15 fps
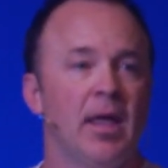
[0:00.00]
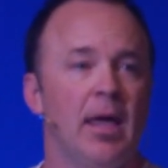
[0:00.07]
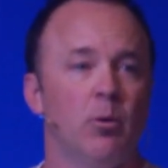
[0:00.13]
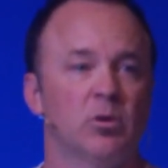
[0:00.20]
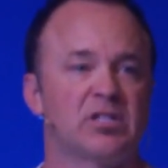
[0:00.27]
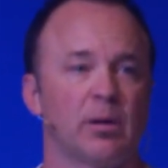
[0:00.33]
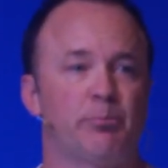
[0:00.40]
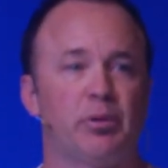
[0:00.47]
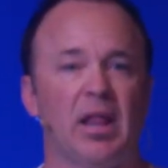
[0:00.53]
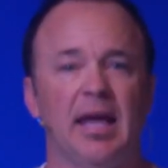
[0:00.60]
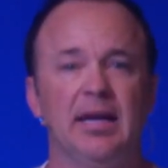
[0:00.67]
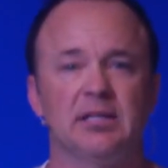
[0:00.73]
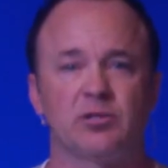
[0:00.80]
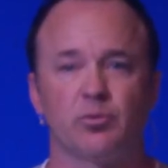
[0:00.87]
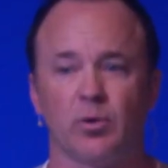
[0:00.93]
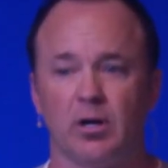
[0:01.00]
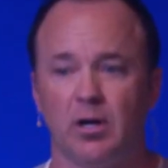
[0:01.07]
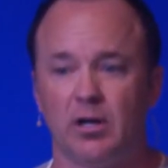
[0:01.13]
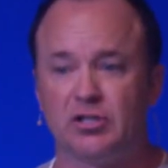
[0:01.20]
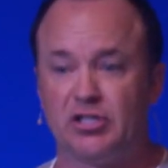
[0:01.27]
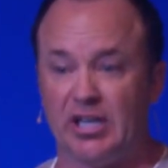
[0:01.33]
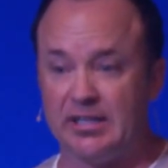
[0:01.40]
It was a place
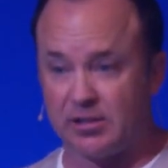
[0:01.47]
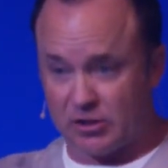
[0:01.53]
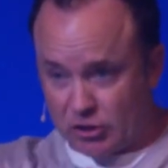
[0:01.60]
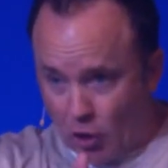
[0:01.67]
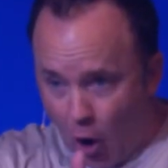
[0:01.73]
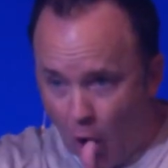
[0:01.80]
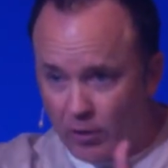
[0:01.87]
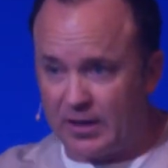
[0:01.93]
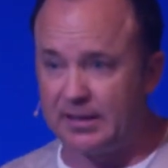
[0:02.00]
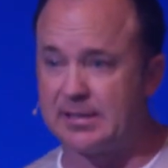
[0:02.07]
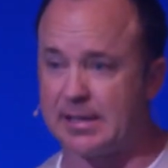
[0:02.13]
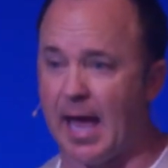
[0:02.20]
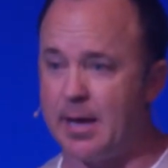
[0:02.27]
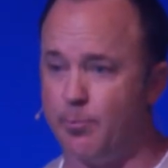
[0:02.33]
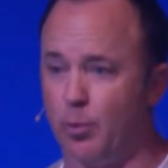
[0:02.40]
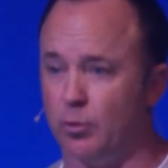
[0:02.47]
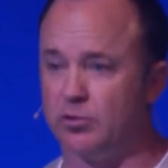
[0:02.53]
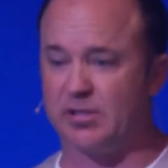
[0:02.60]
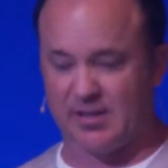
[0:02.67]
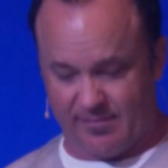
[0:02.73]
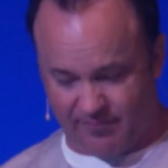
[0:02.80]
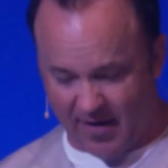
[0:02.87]
where Jesus called
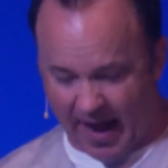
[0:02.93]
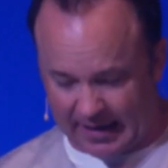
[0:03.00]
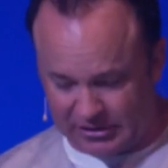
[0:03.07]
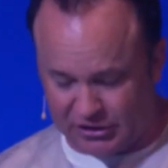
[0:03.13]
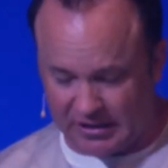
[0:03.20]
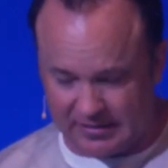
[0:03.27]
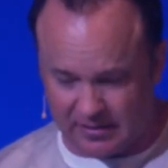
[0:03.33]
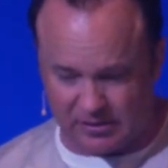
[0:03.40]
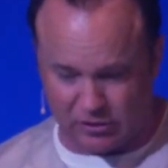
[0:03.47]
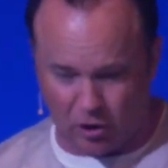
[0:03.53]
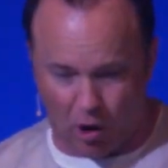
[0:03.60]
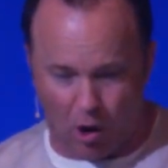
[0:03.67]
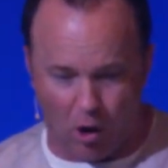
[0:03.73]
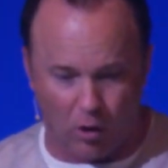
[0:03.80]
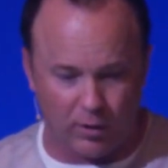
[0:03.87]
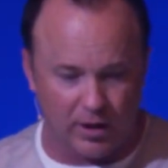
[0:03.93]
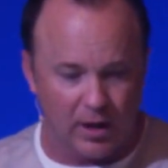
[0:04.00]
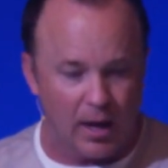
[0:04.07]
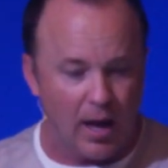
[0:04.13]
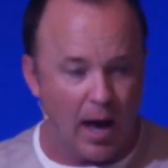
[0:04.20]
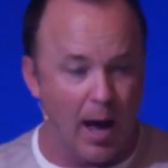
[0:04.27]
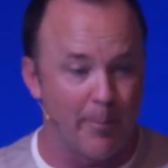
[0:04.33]
disciples. In fact, Jesus called
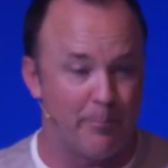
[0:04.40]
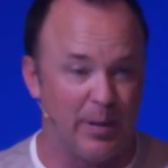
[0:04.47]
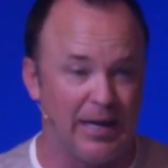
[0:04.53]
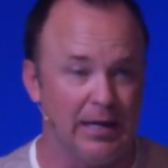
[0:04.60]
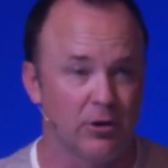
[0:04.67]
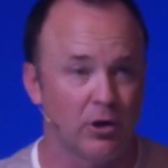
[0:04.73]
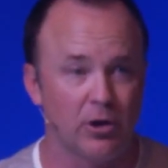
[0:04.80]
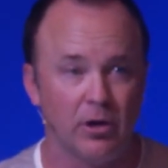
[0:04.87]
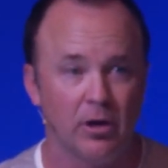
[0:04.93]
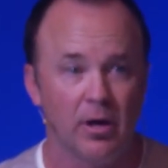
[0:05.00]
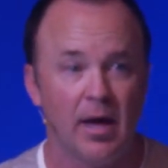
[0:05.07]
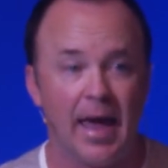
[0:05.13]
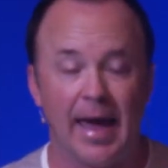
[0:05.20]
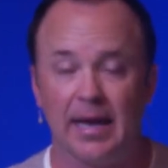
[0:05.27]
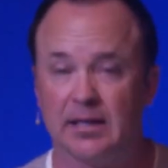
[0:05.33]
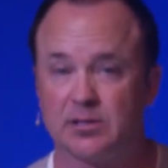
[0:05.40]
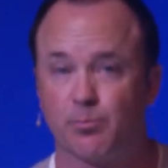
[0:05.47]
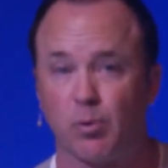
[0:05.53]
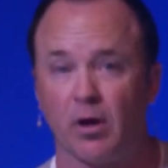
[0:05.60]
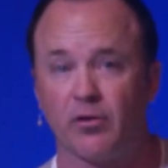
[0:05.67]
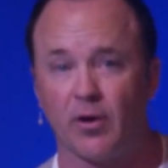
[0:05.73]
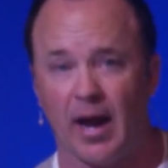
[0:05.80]
Peter and his
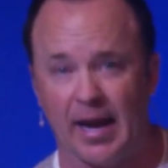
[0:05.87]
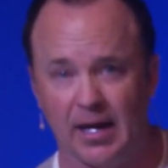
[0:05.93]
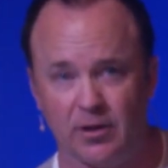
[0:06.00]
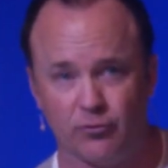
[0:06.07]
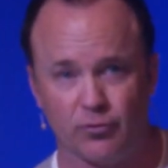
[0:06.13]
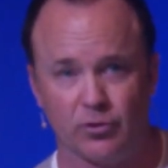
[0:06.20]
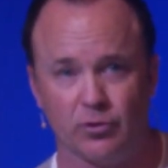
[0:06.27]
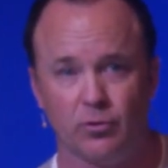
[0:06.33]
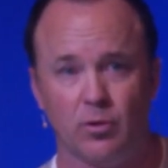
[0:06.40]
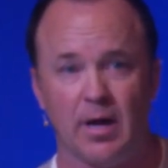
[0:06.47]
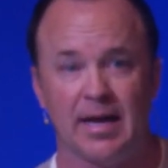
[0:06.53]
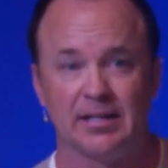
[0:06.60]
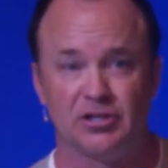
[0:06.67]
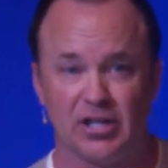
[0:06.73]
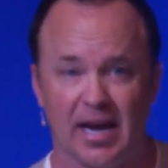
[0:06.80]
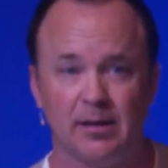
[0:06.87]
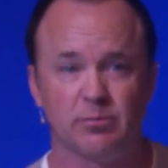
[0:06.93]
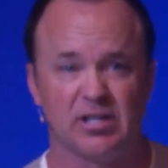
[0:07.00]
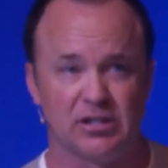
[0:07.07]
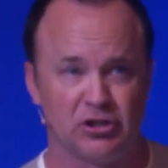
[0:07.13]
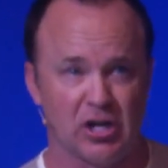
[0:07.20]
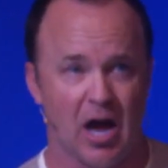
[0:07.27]
brother Andrew and
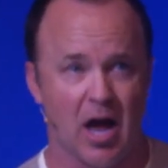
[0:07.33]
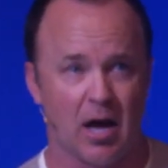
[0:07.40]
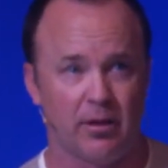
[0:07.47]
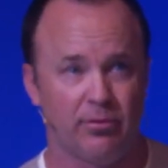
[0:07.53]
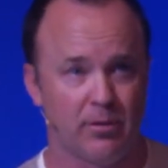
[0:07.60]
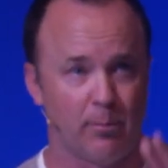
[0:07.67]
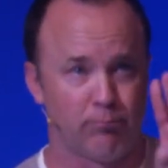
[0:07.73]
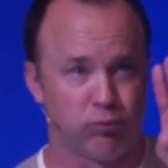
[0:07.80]
James and John, the